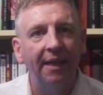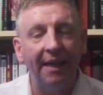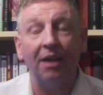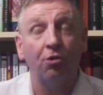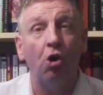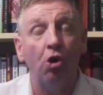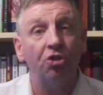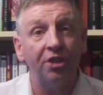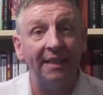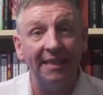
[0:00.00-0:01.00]
Of
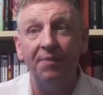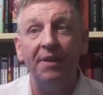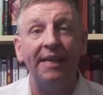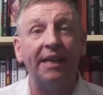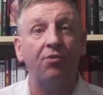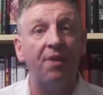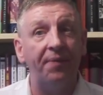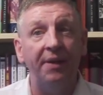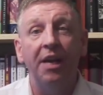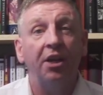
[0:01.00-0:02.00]
course it is. Even Nick
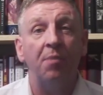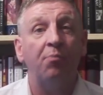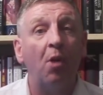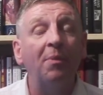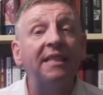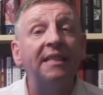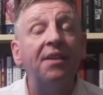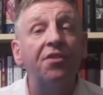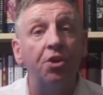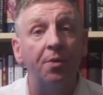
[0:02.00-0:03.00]
Griffin can probably
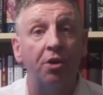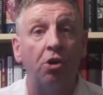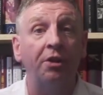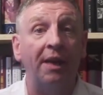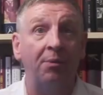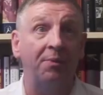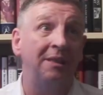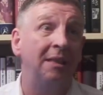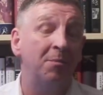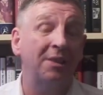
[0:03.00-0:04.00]
see through it all now,
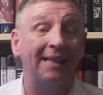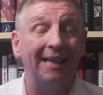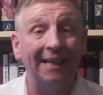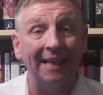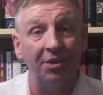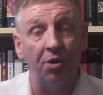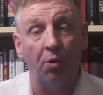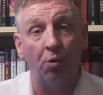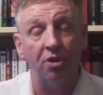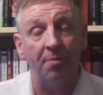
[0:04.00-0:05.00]
but there again, don't
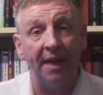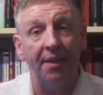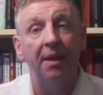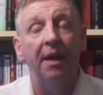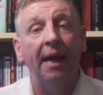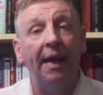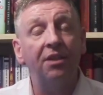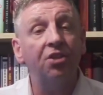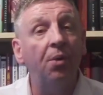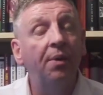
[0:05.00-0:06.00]
hold your breath.
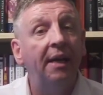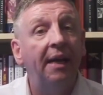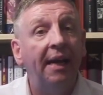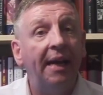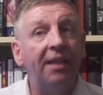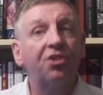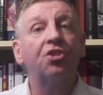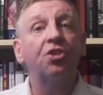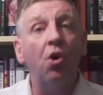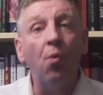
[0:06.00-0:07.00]
So it's
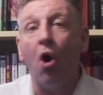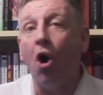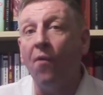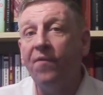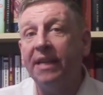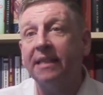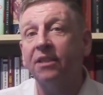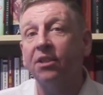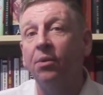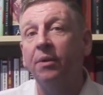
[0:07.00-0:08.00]
so obvious.
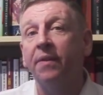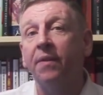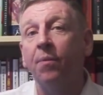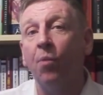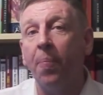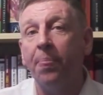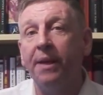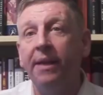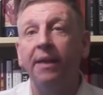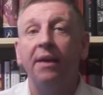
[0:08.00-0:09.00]
So what
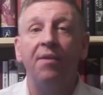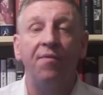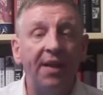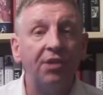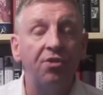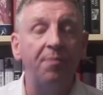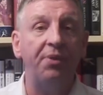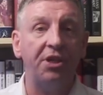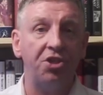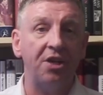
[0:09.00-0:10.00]
the veteran
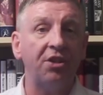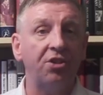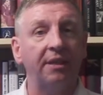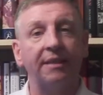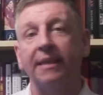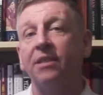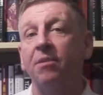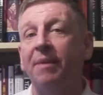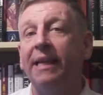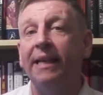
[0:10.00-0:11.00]
British nationalist said
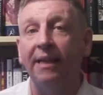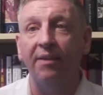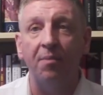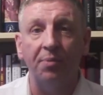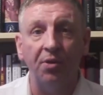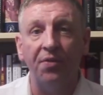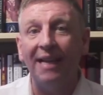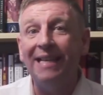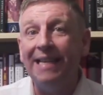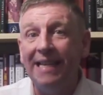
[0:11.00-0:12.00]
to me here in Liverpool,
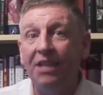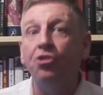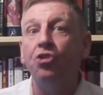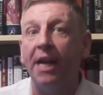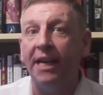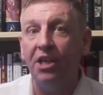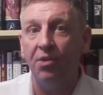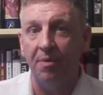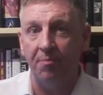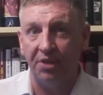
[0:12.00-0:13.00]
they need
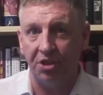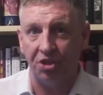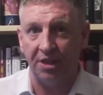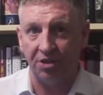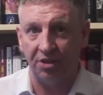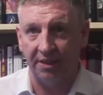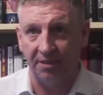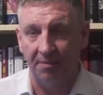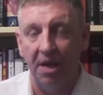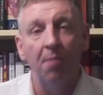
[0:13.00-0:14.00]
genuine British
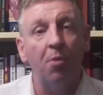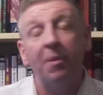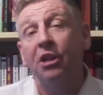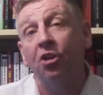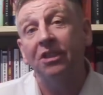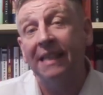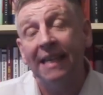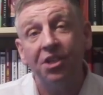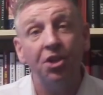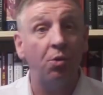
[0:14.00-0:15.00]
nationalism. But because there
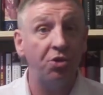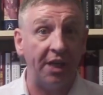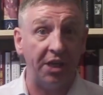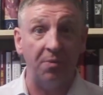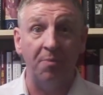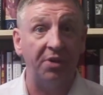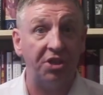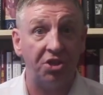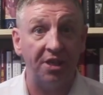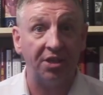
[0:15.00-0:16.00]
is no genuine
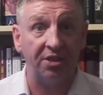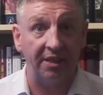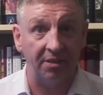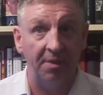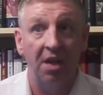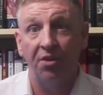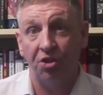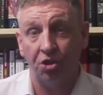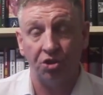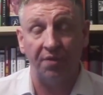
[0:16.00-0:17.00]
British nationalism,
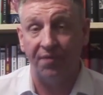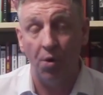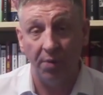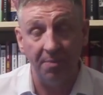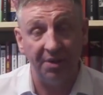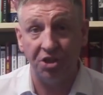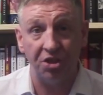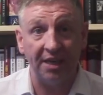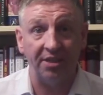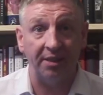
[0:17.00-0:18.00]
there's just the phony British
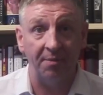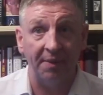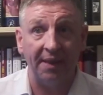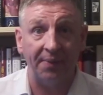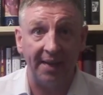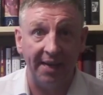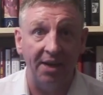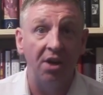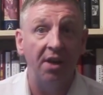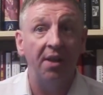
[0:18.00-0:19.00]
nationalism that
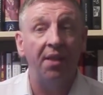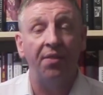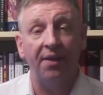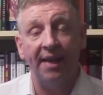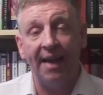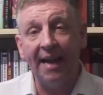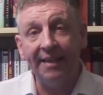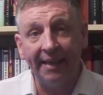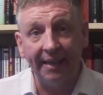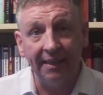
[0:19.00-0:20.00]
they're
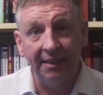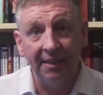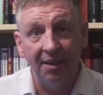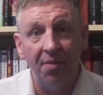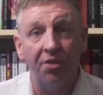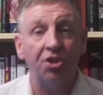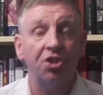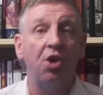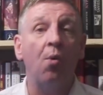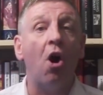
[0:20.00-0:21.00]
heading, they're
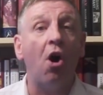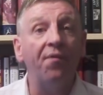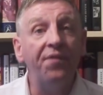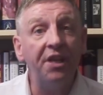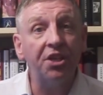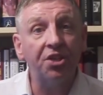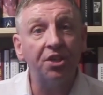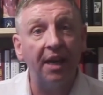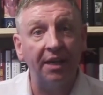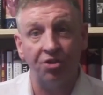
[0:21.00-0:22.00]
so
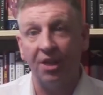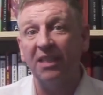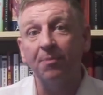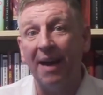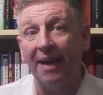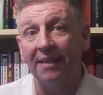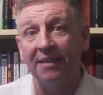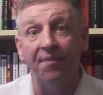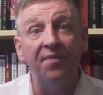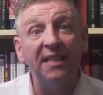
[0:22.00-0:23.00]
obvious and
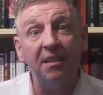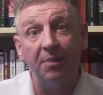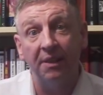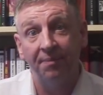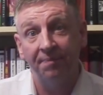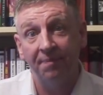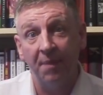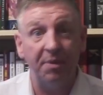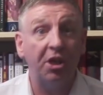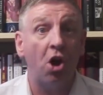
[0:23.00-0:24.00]
transparent and visible
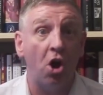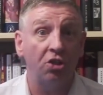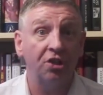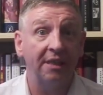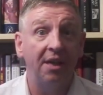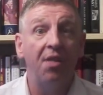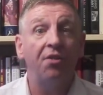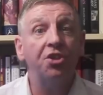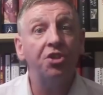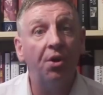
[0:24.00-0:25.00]
because
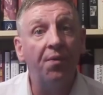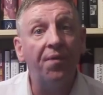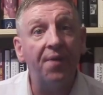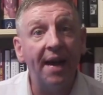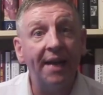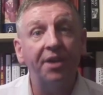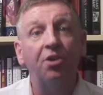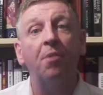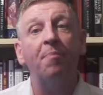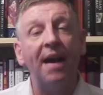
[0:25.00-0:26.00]
there's no fire
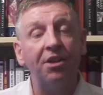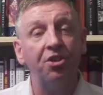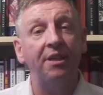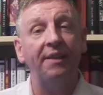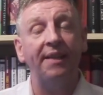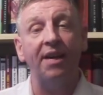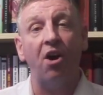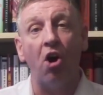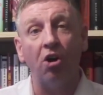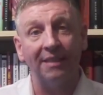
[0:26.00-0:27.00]
or passion in their
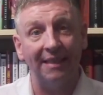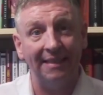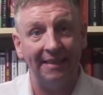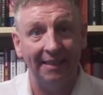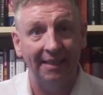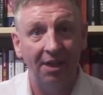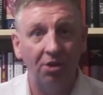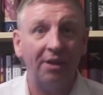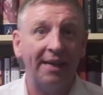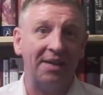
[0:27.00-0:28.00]
hearts, is there?
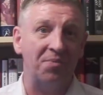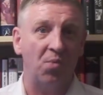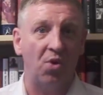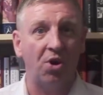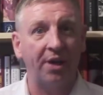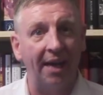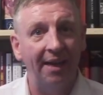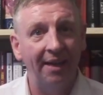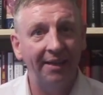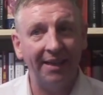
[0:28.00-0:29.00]
Look at Adam Walker.
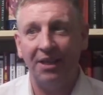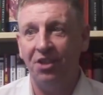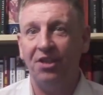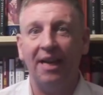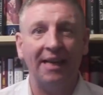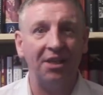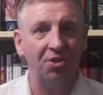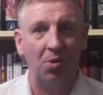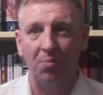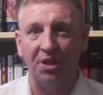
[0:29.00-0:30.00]
You can tell he's
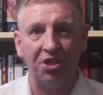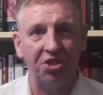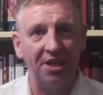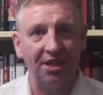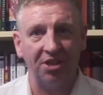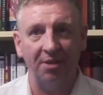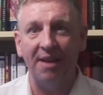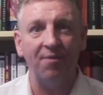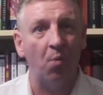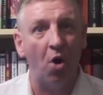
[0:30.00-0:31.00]
no British nationalist.
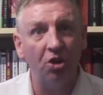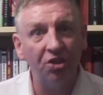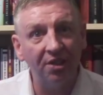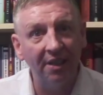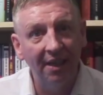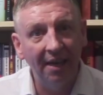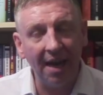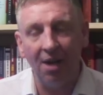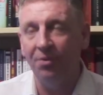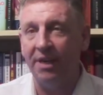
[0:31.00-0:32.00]
Never was.
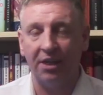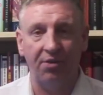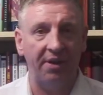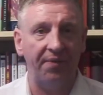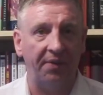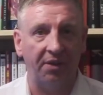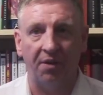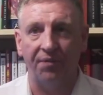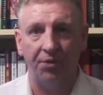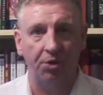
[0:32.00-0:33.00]
How Nick Griffin
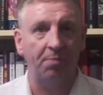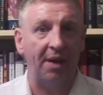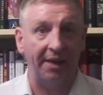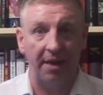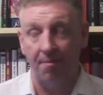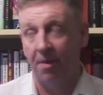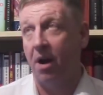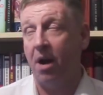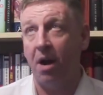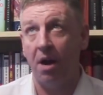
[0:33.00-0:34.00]
got fooled by him,
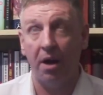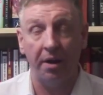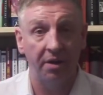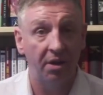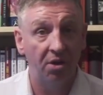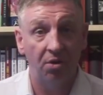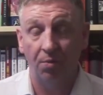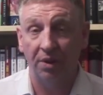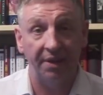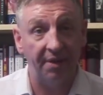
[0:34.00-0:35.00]
I
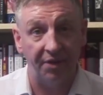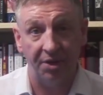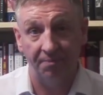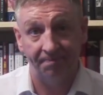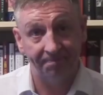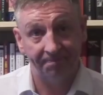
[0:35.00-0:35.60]
will never know.